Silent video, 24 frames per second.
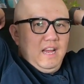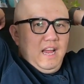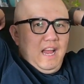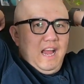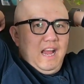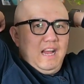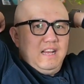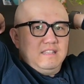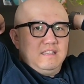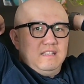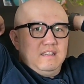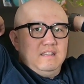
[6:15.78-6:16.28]

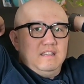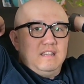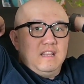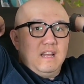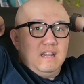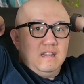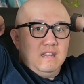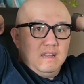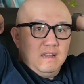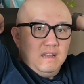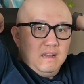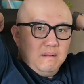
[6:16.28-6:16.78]
as
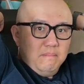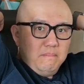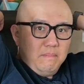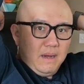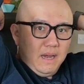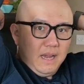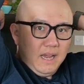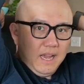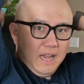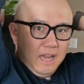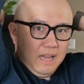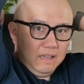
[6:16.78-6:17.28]
intended
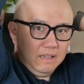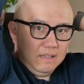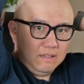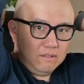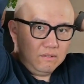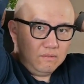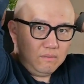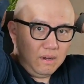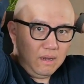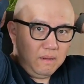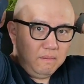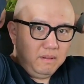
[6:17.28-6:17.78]
by Atlas.
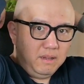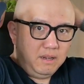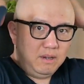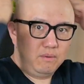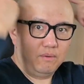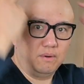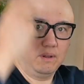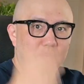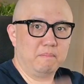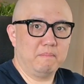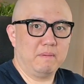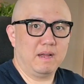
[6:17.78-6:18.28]
I'm leaning
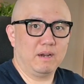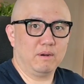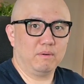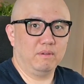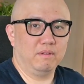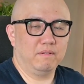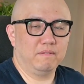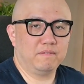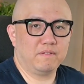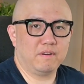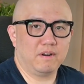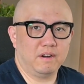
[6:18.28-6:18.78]
really back
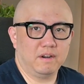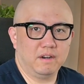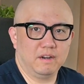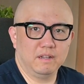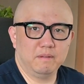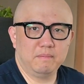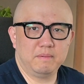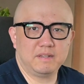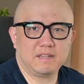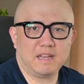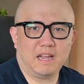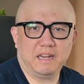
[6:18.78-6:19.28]
really far here.
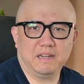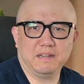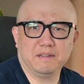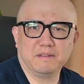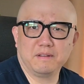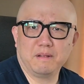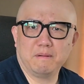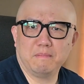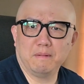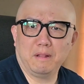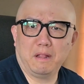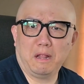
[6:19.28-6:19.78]
Let me tighten this
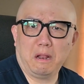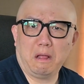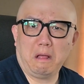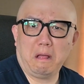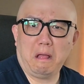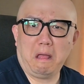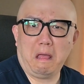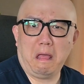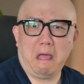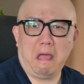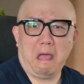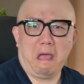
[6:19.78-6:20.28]
up a little.
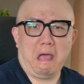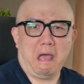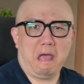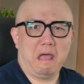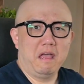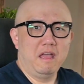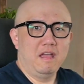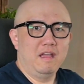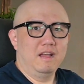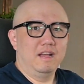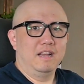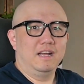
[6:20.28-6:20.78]

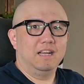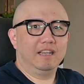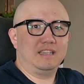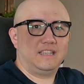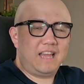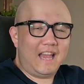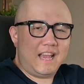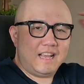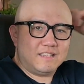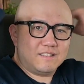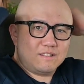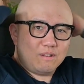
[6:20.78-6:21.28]
It
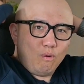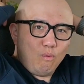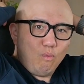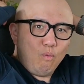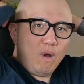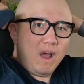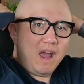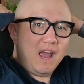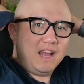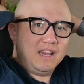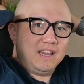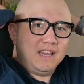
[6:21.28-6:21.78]
takes
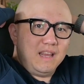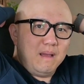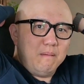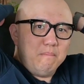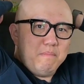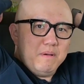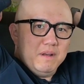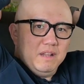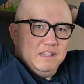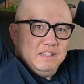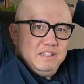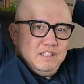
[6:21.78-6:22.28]
away the
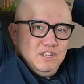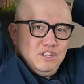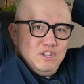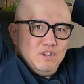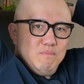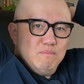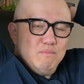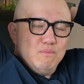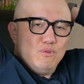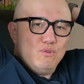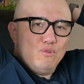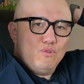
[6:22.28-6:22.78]
ability to
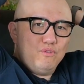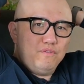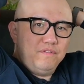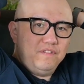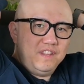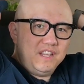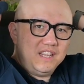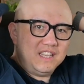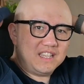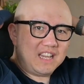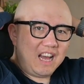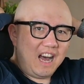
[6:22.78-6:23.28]
move
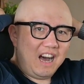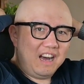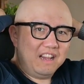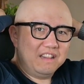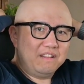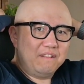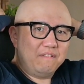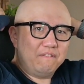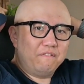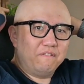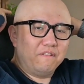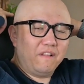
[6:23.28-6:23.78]
this on
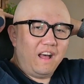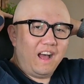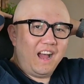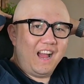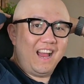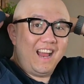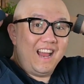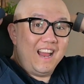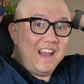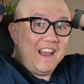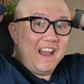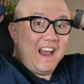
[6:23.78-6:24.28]
the
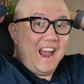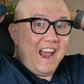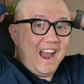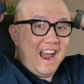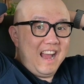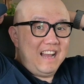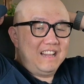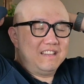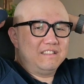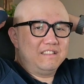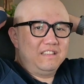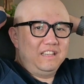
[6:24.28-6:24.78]
fly
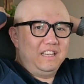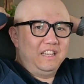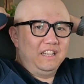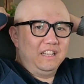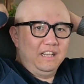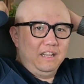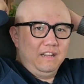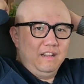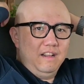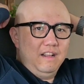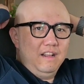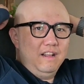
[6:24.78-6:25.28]
as needed.
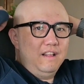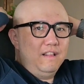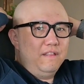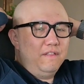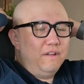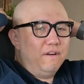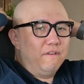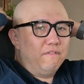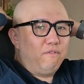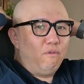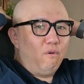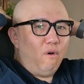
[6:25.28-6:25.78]

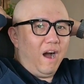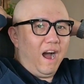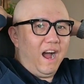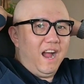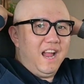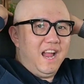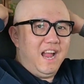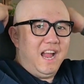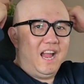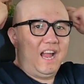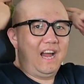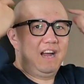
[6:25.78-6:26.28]
Therefore, I
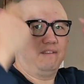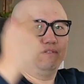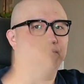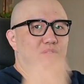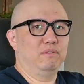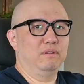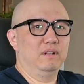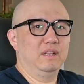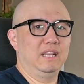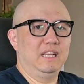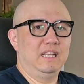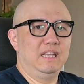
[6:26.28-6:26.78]
have to
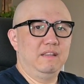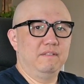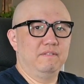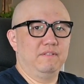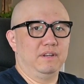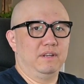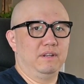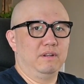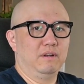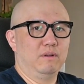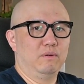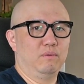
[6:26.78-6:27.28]
leave
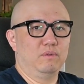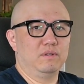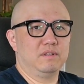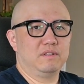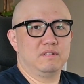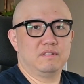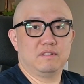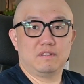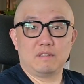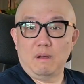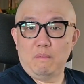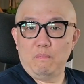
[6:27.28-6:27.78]
it with
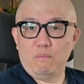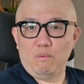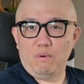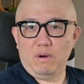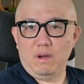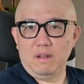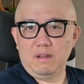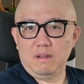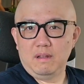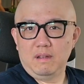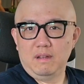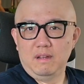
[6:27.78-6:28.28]
somewhat